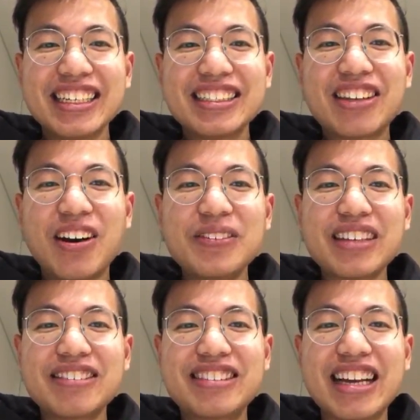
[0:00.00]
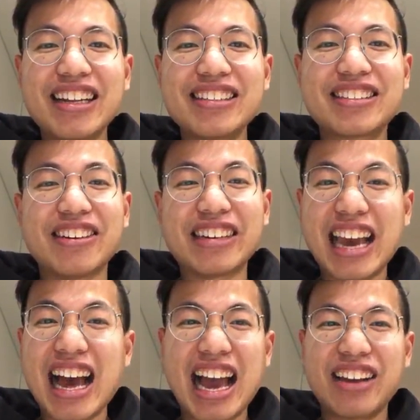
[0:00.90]
Tom sounds jealous though.
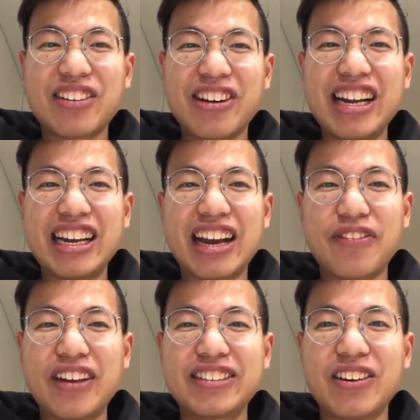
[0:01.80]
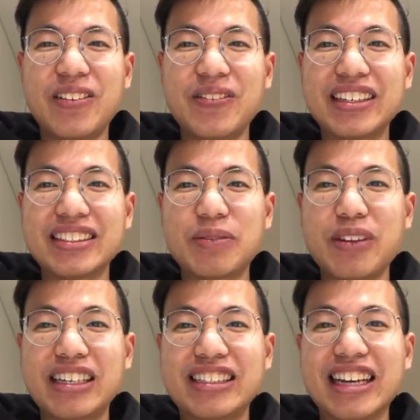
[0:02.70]
Yeah, I agree. I think Tom is
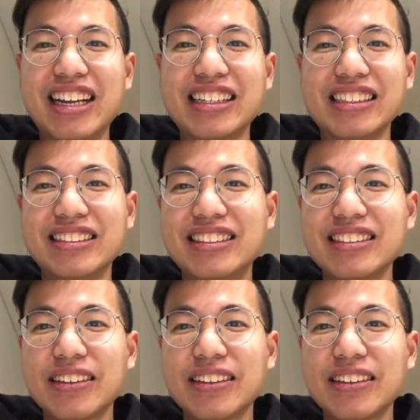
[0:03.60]
pretty jealous.